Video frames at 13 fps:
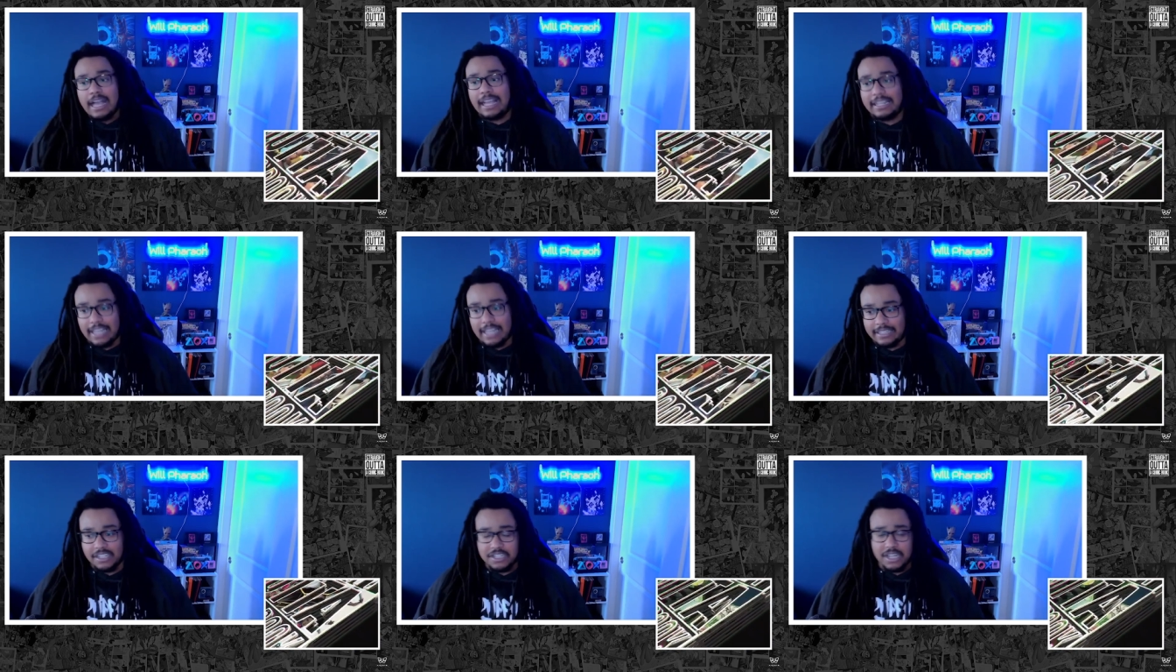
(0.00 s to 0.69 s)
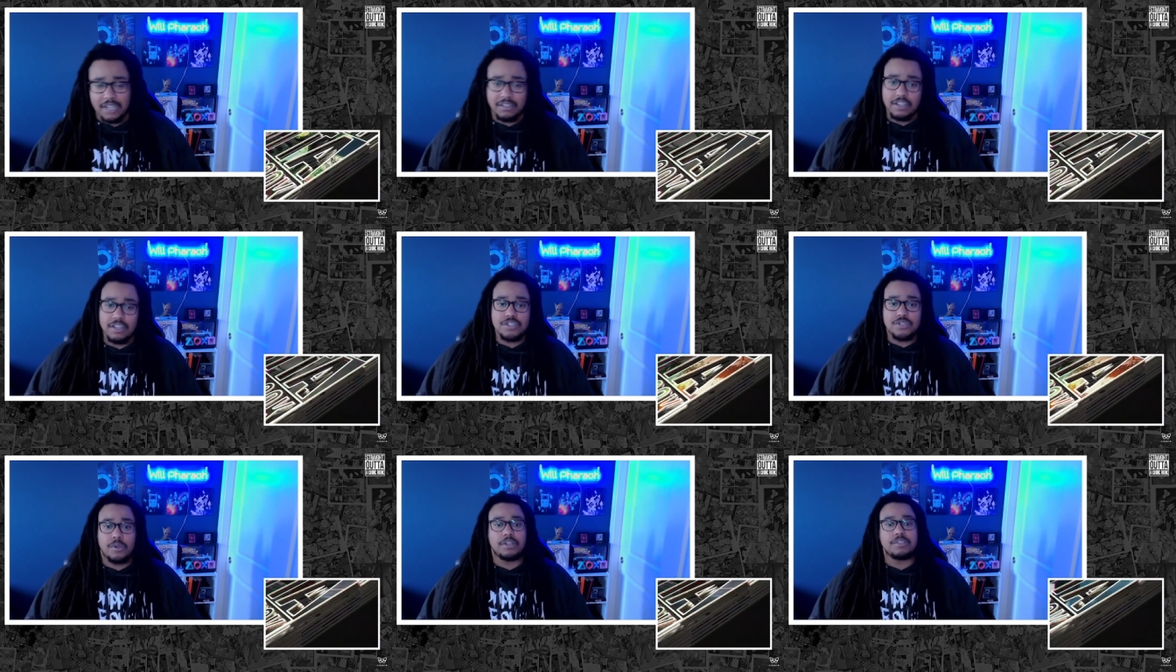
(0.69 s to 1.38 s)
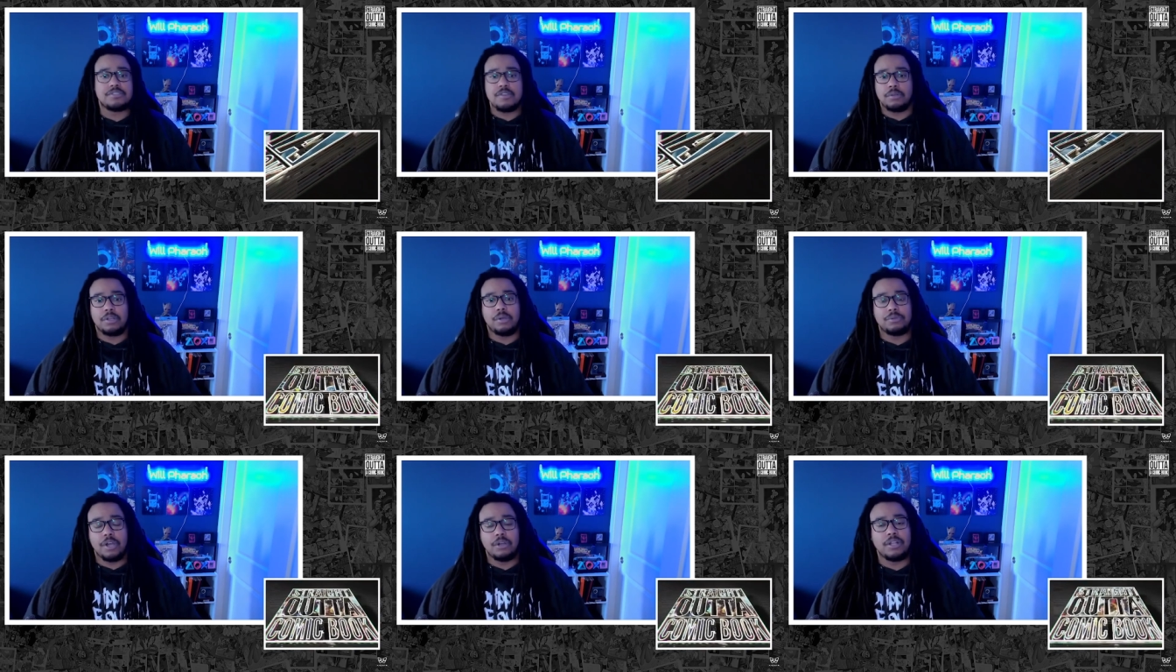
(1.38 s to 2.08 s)
I like that y'all did enjoy the solo
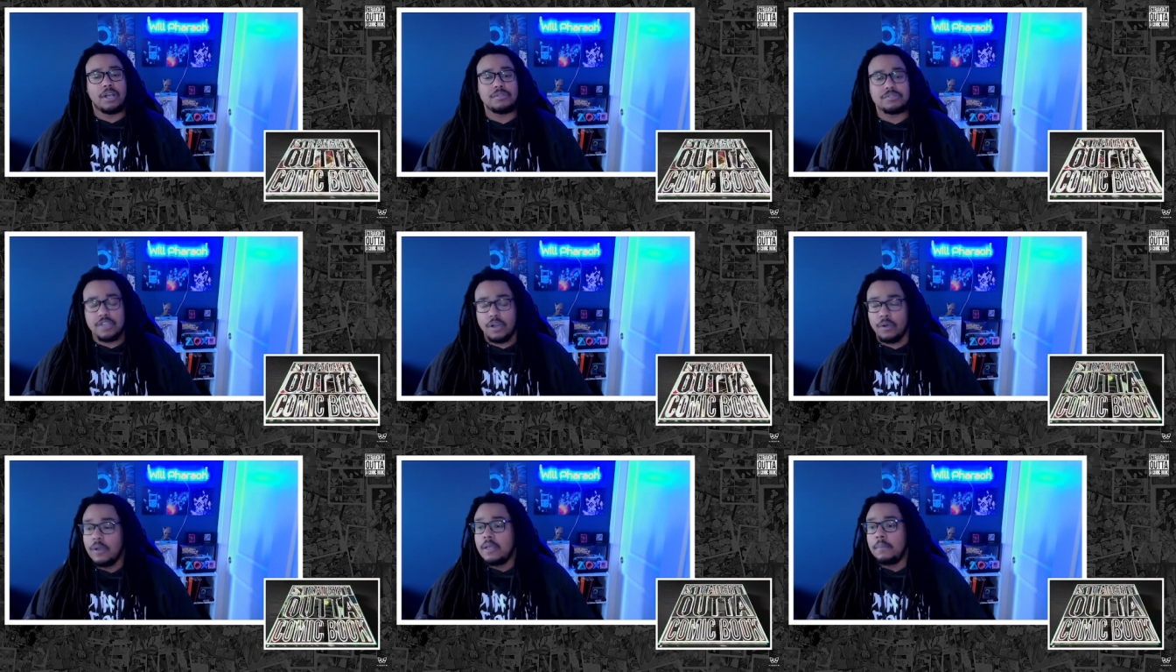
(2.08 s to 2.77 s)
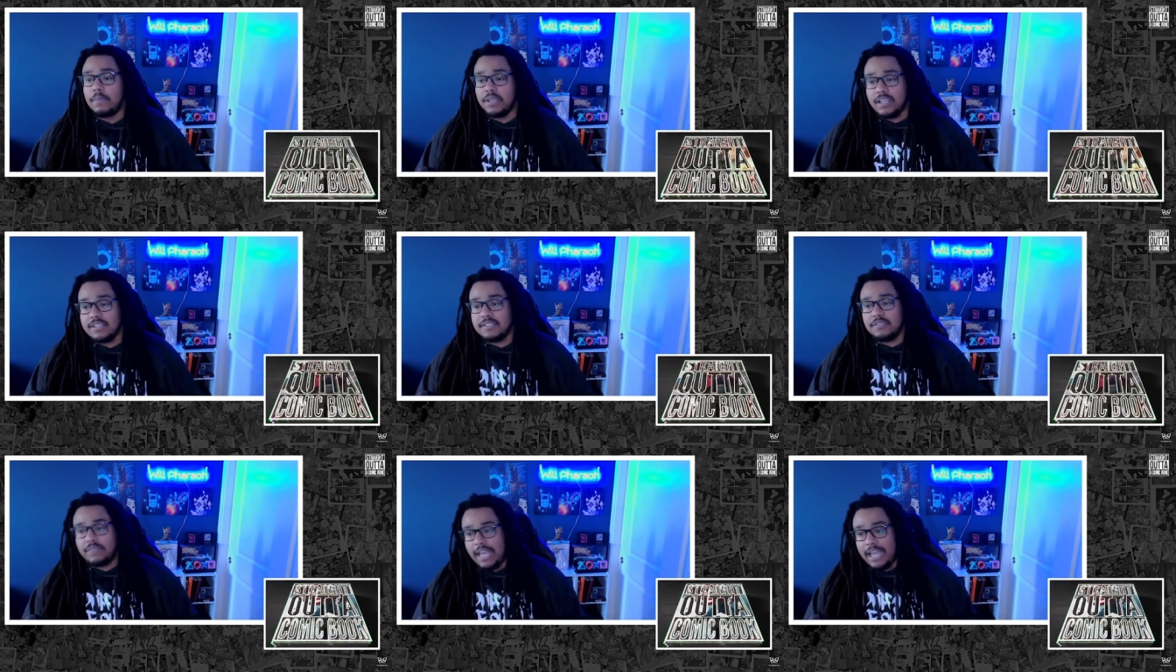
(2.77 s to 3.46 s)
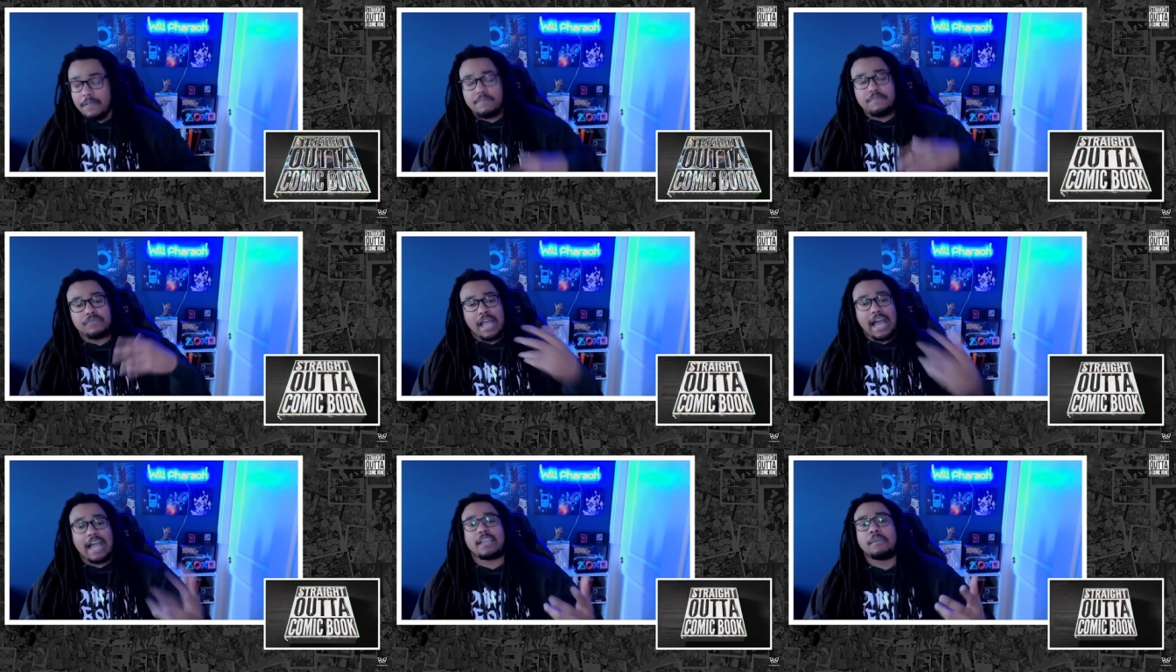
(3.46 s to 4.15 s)
dolo. So because of that,
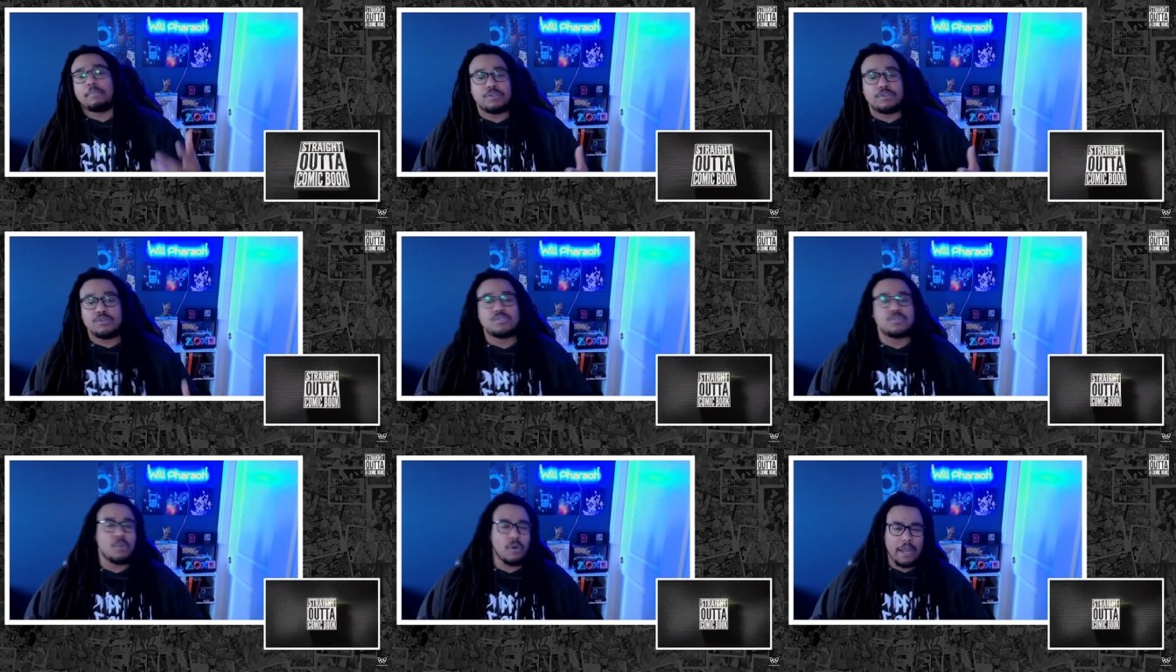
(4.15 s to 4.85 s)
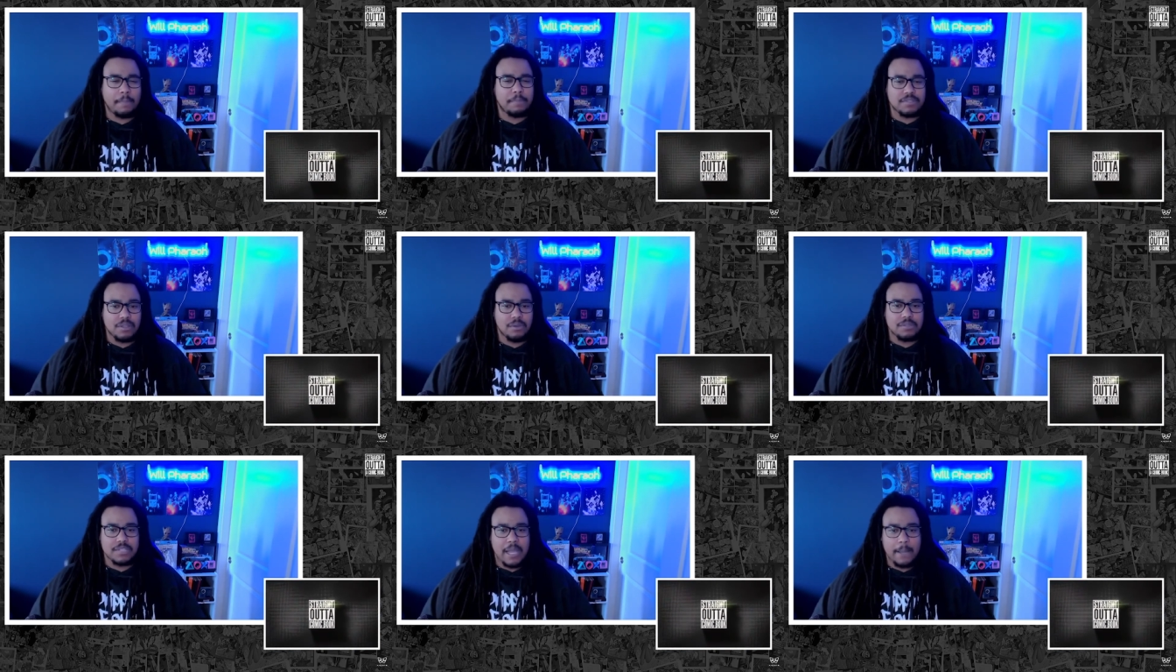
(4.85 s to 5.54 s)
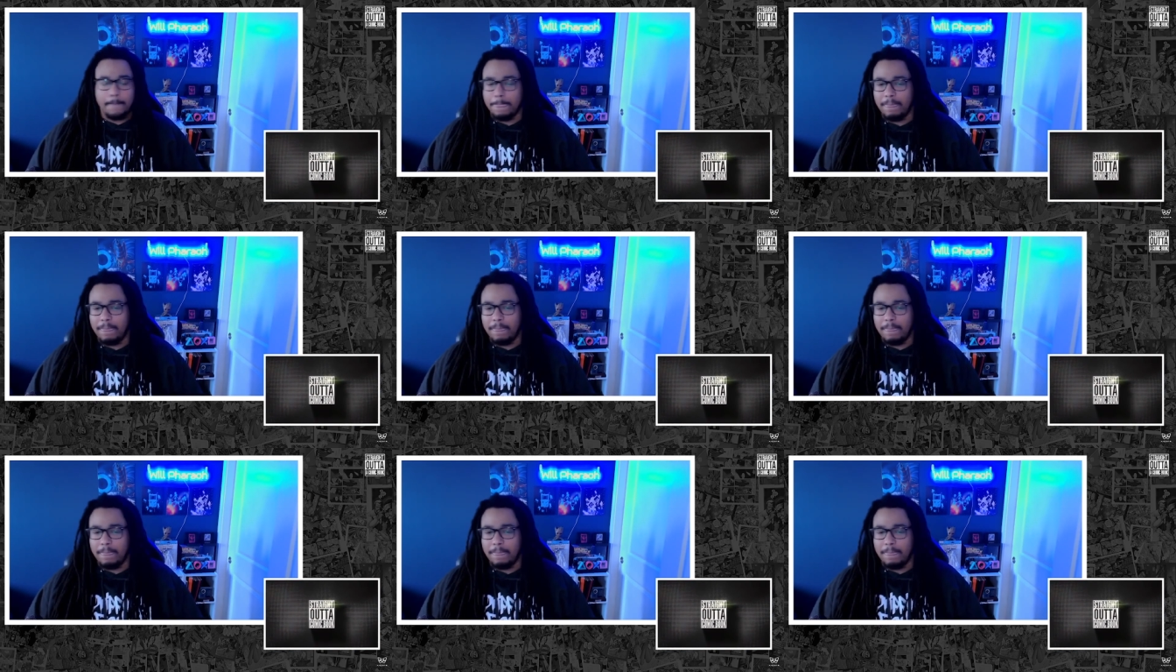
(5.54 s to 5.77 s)
I can produce more episodes out.